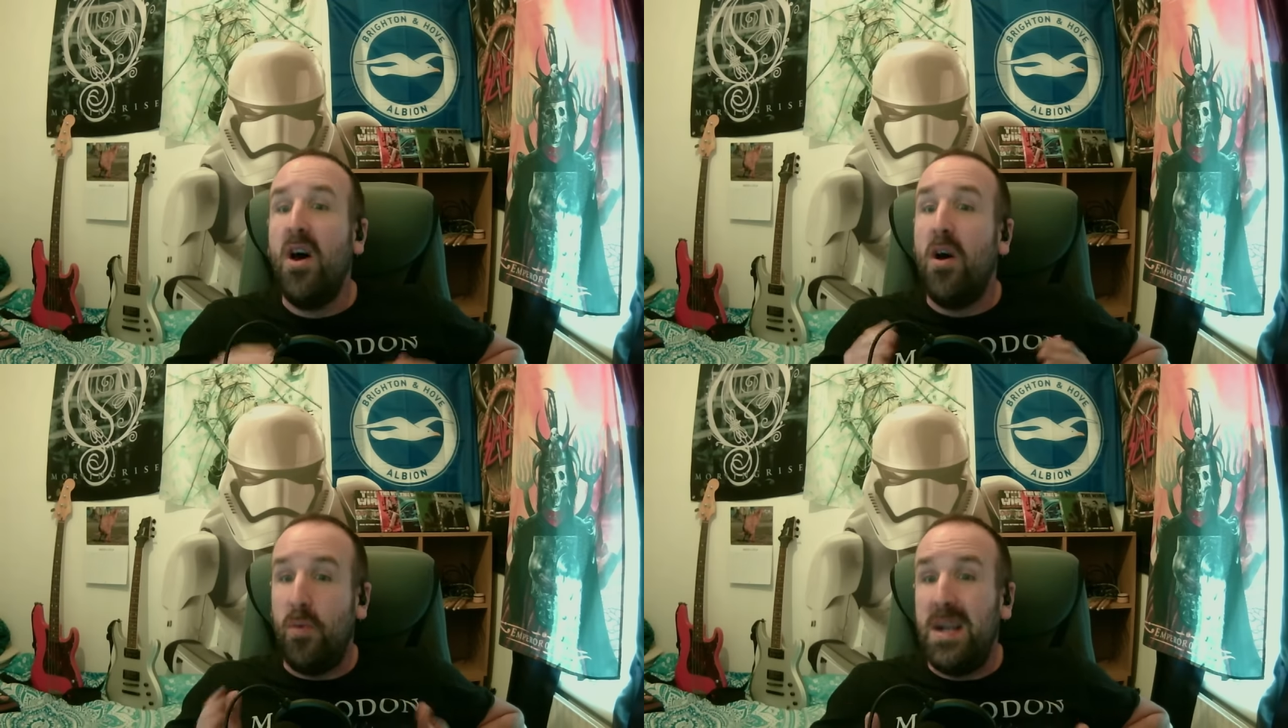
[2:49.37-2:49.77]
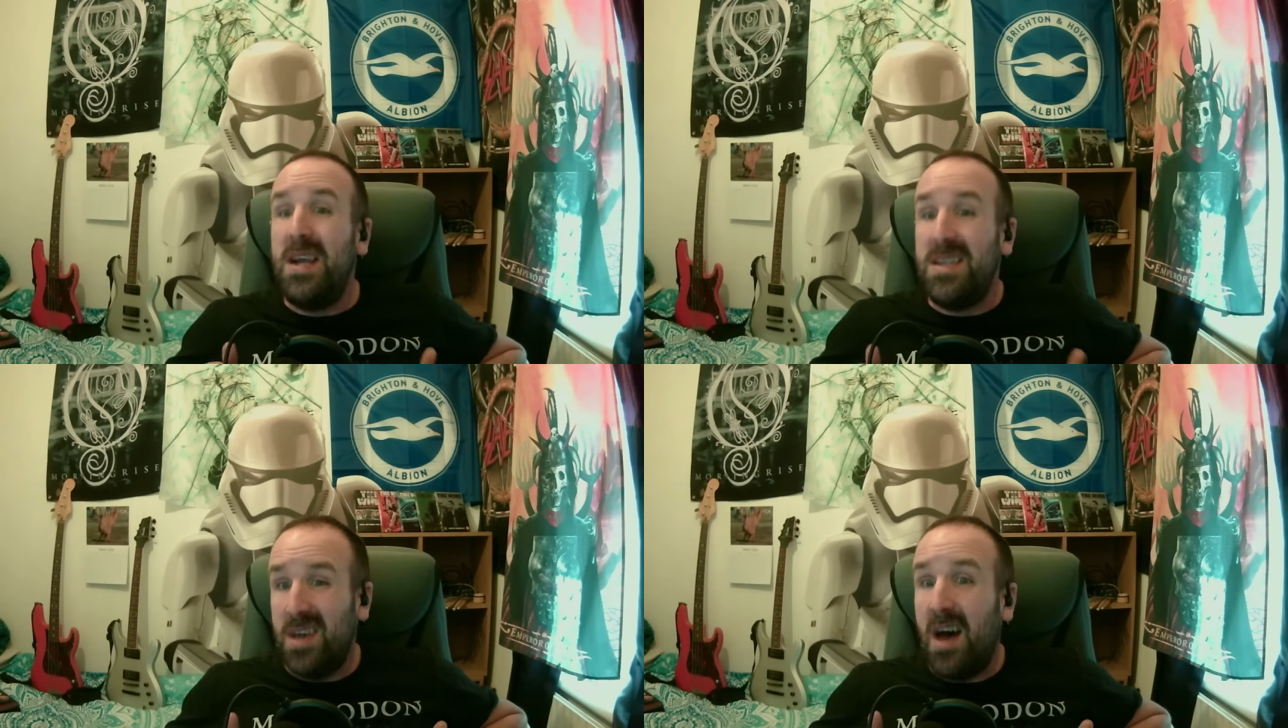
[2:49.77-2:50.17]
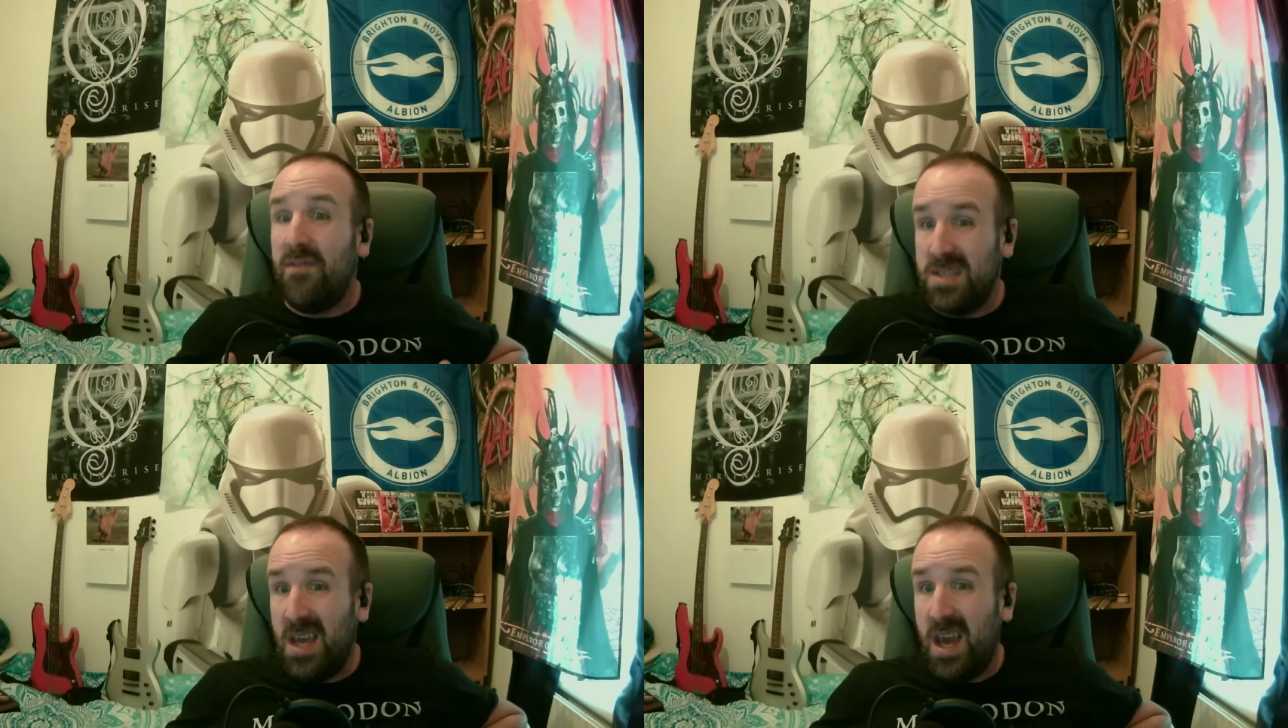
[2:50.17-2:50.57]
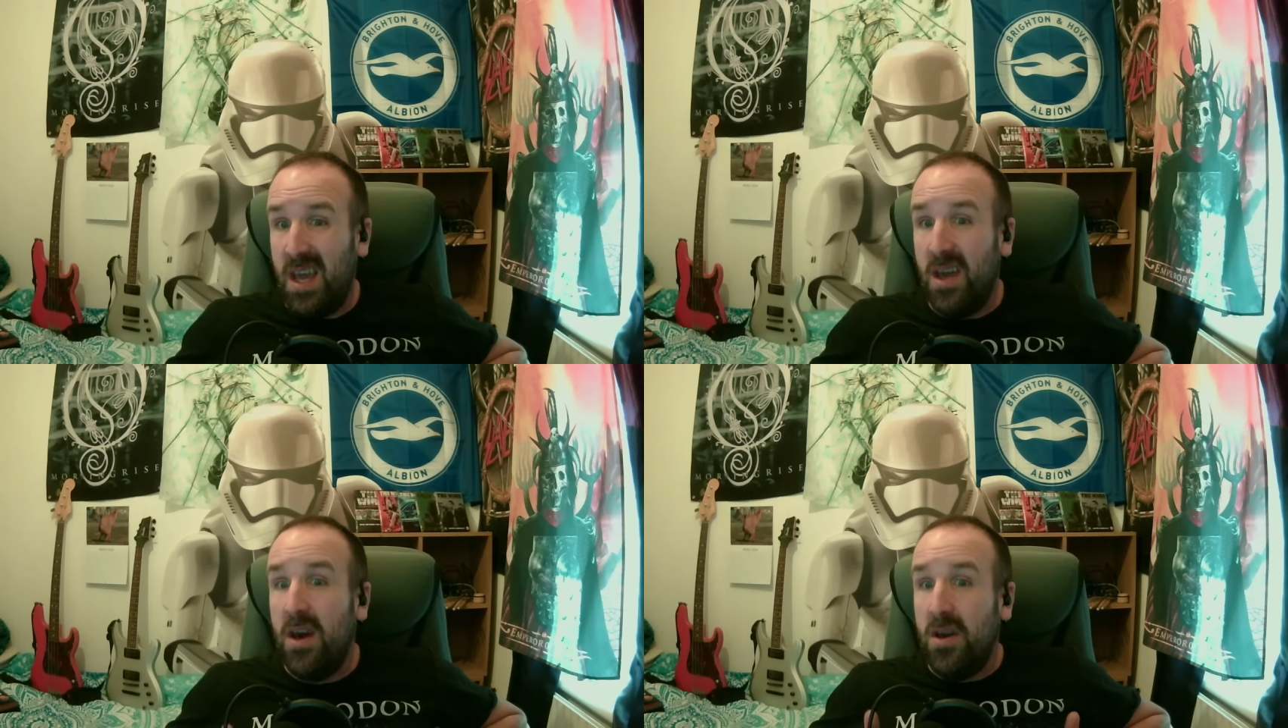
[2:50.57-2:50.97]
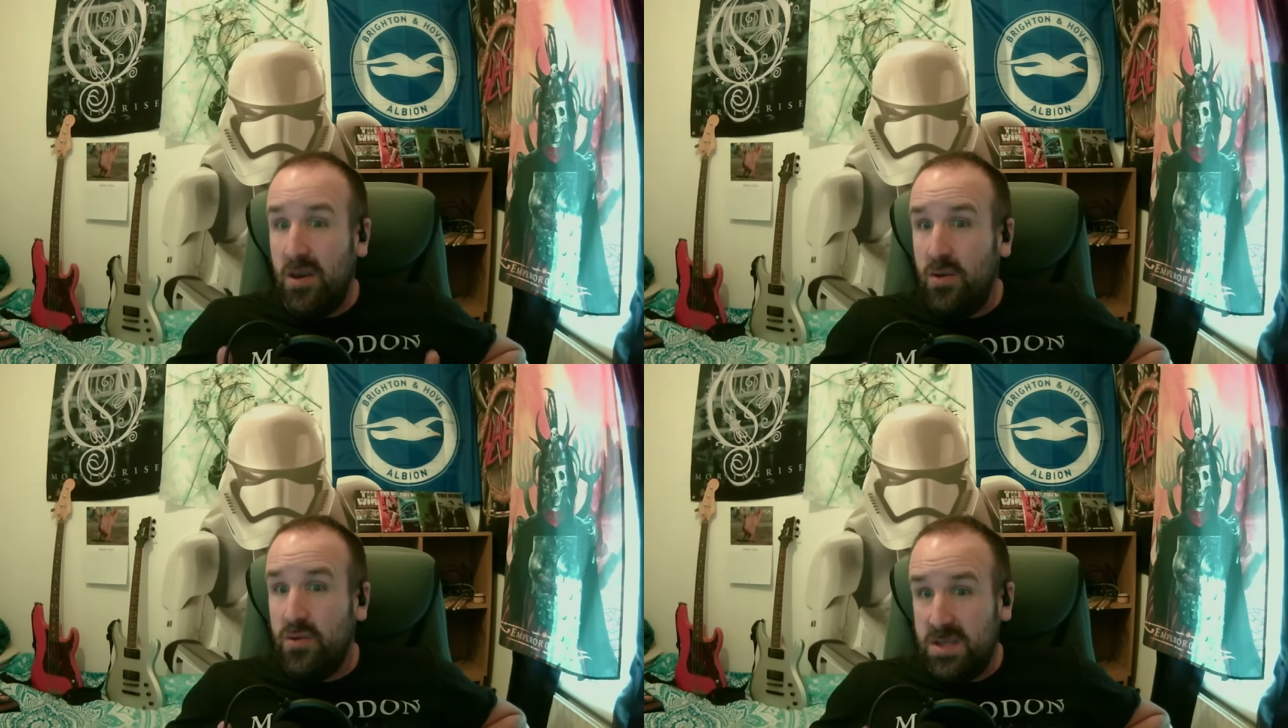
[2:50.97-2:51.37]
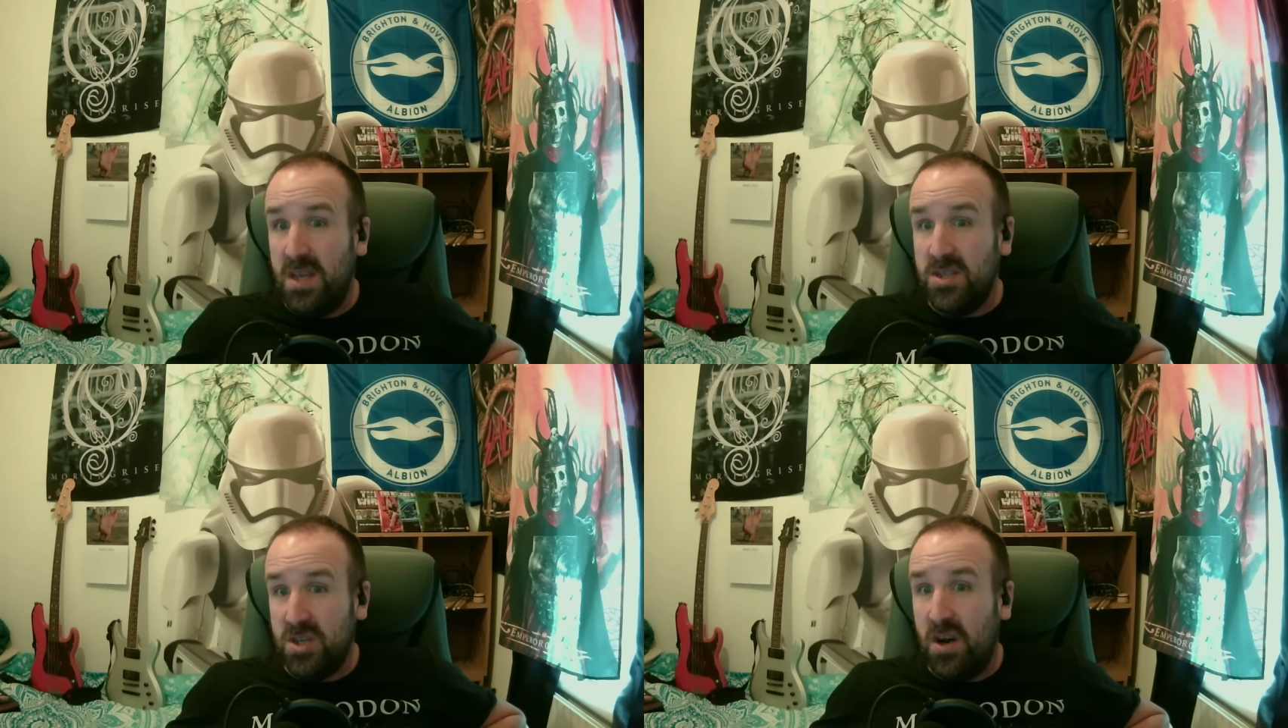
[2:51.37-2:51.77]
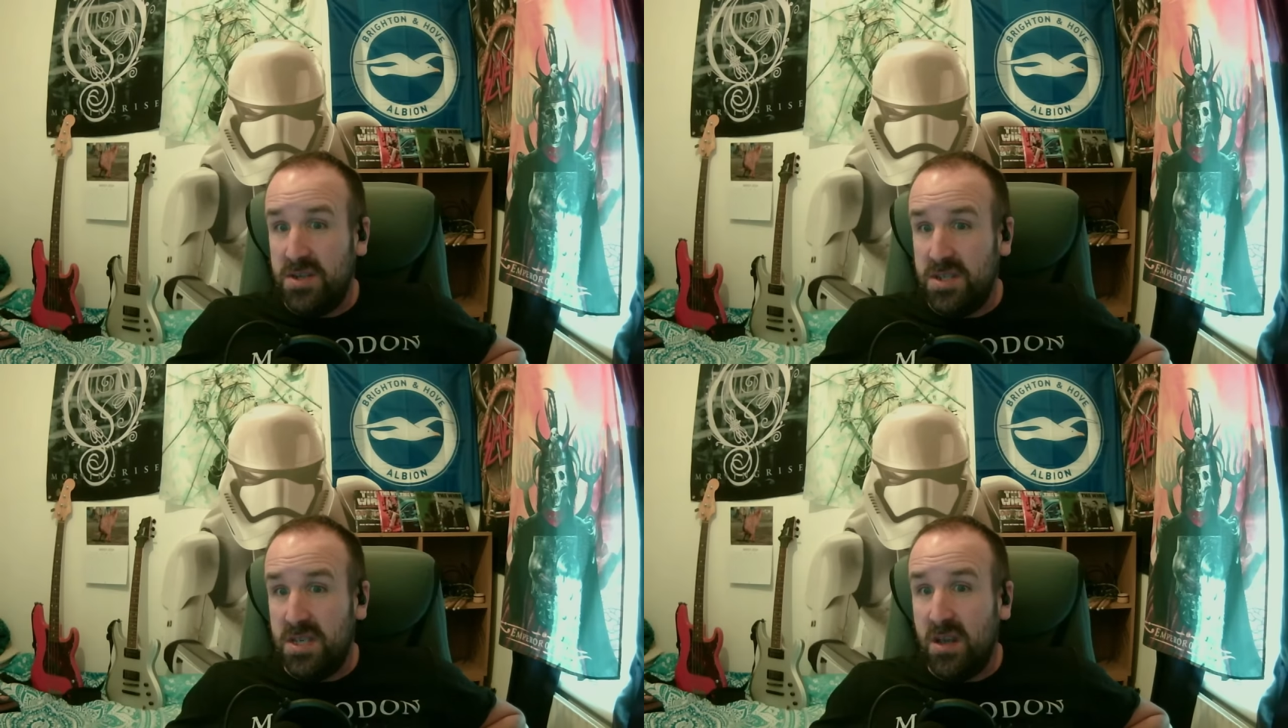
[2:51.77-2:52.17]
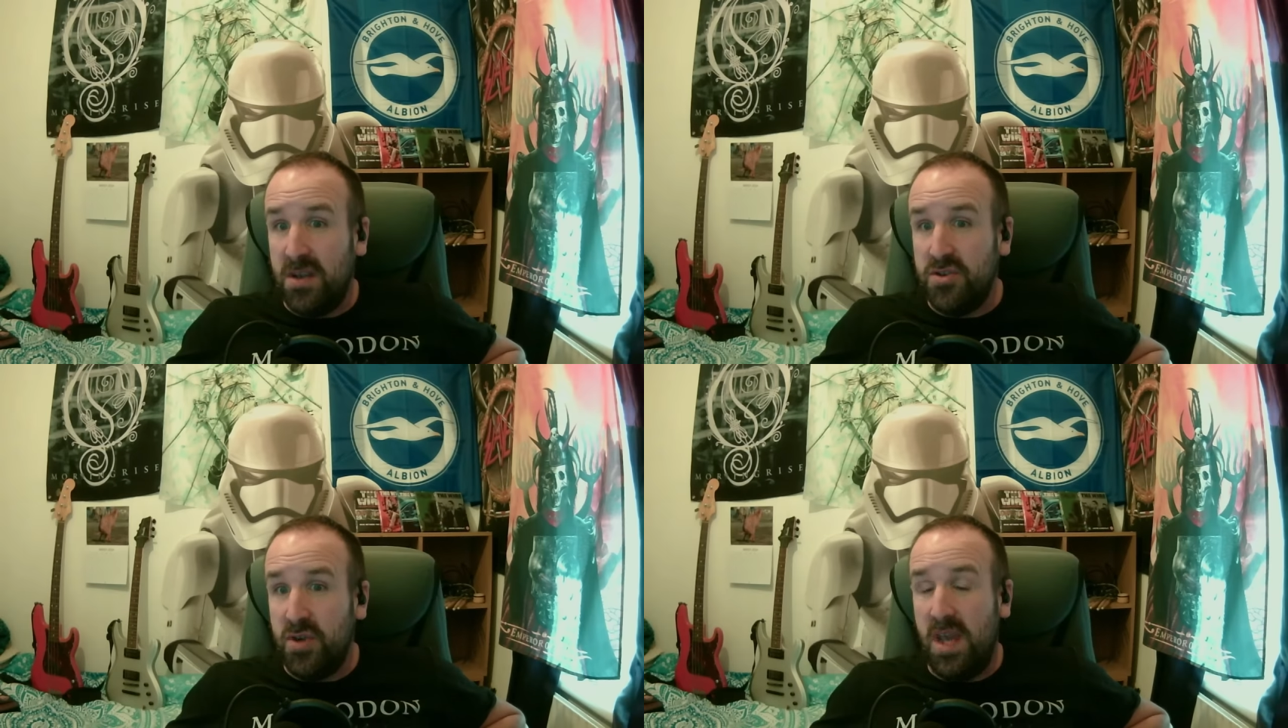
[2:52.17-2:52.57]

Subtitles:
We need to have a say who's in charge of this country.